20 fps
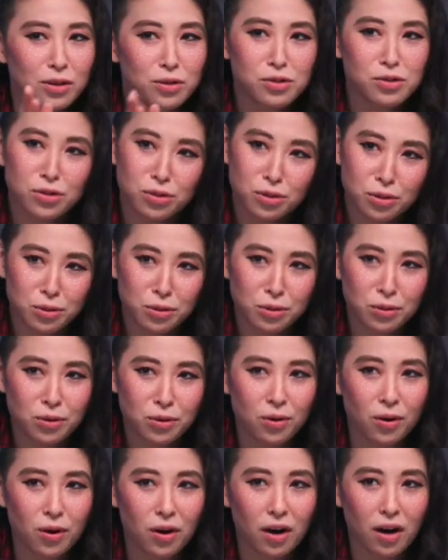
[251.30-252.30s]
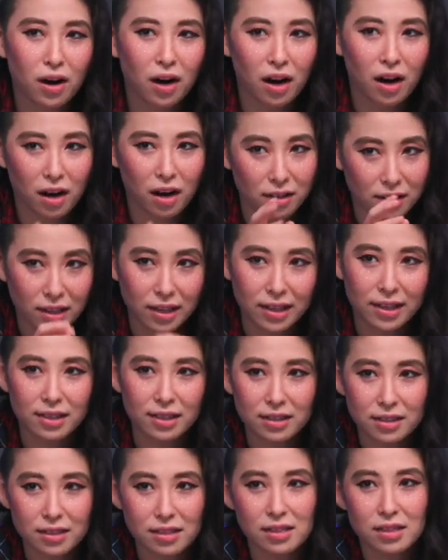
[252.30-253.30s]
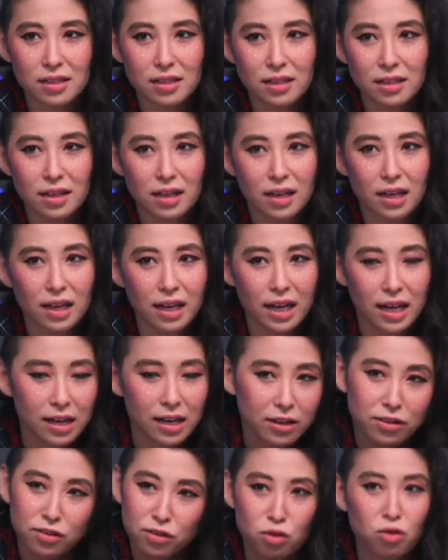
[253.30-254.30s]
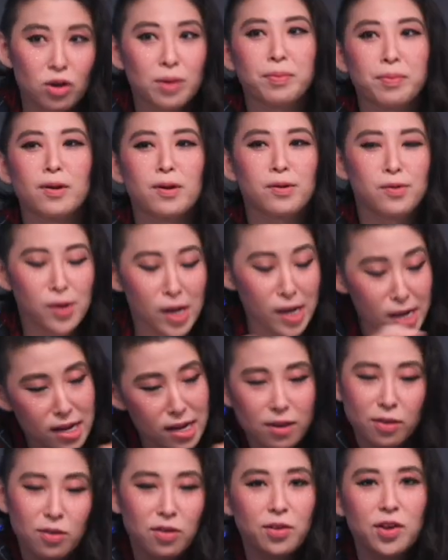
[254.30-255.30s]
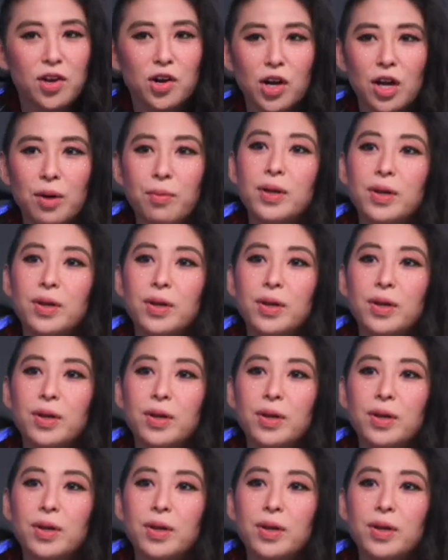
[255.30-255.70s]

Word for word: you. You two are linked. Inextricable. Words are